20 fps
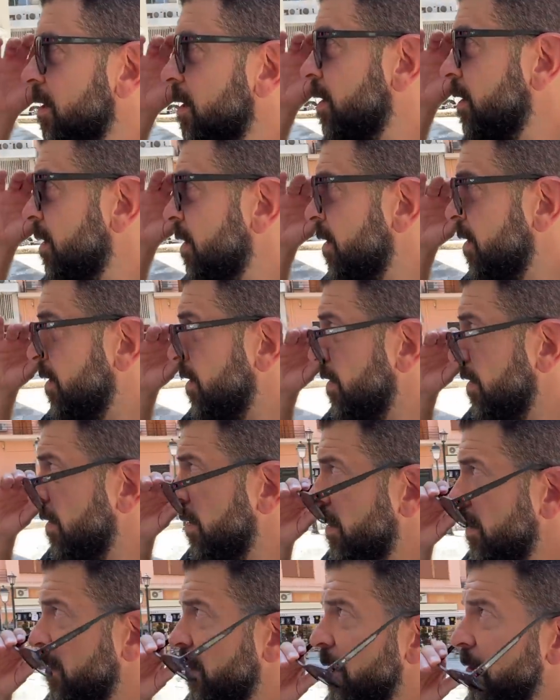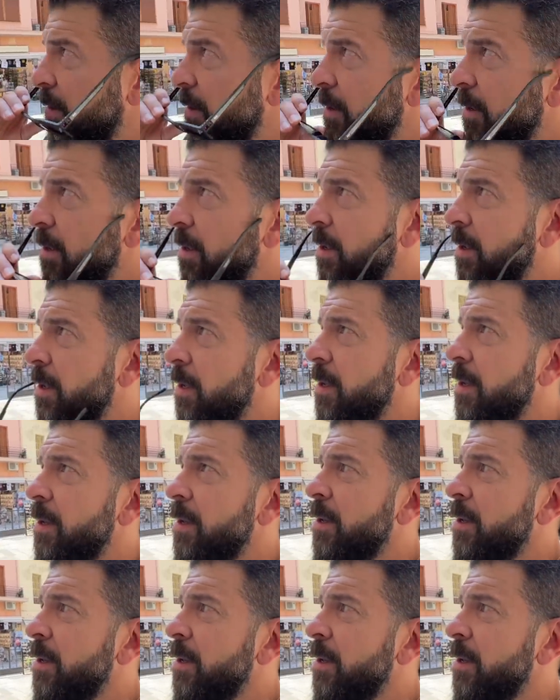Nobody speaks.